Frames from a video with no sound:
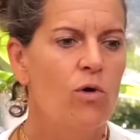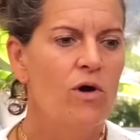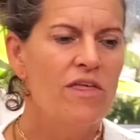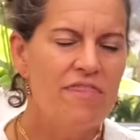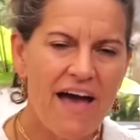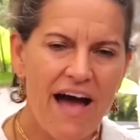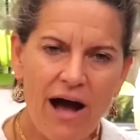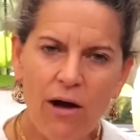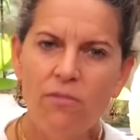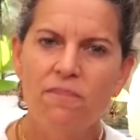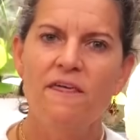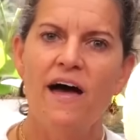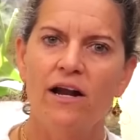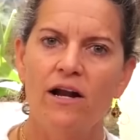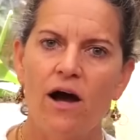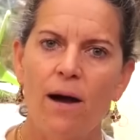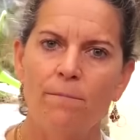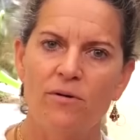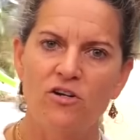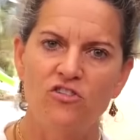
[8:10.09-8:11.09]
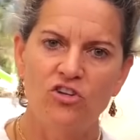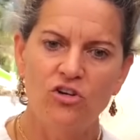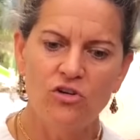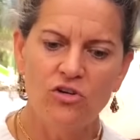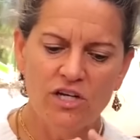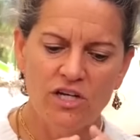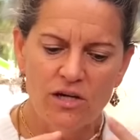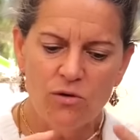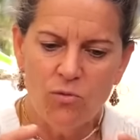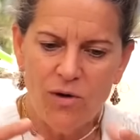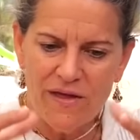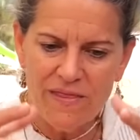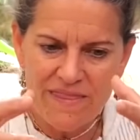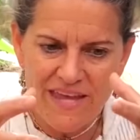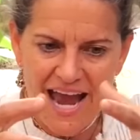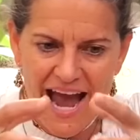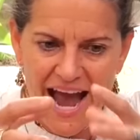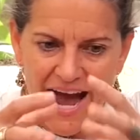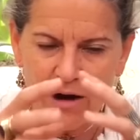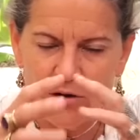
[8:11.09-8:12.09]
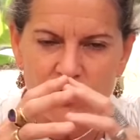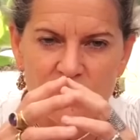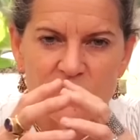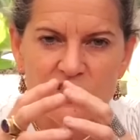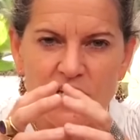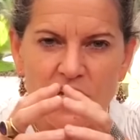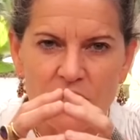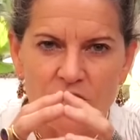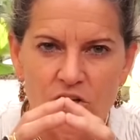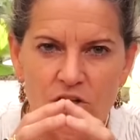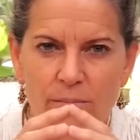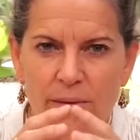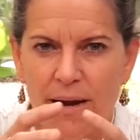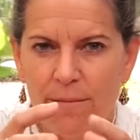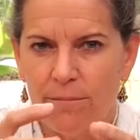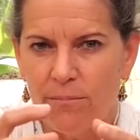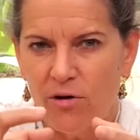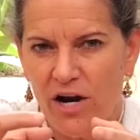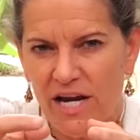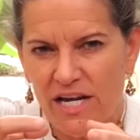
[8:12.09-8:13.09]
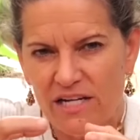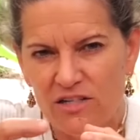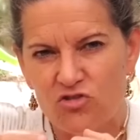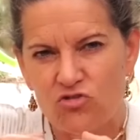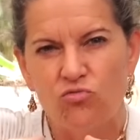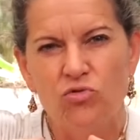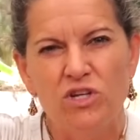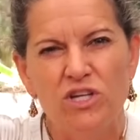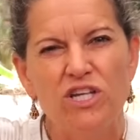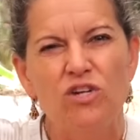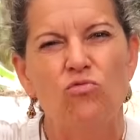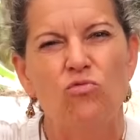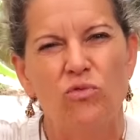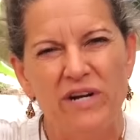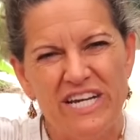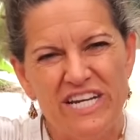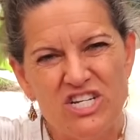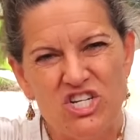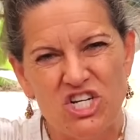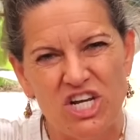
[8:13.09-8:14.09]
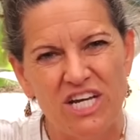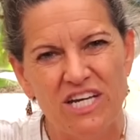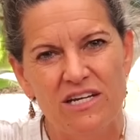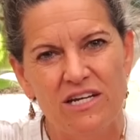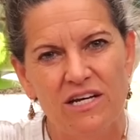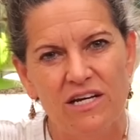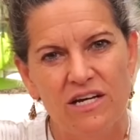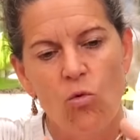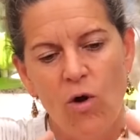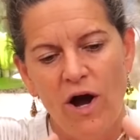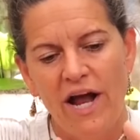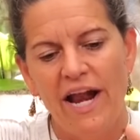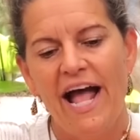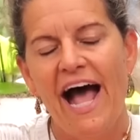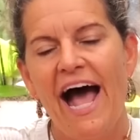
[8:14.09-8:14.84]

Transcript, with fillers: Without that opportunity, when the outer cellular membrane is really rigid, what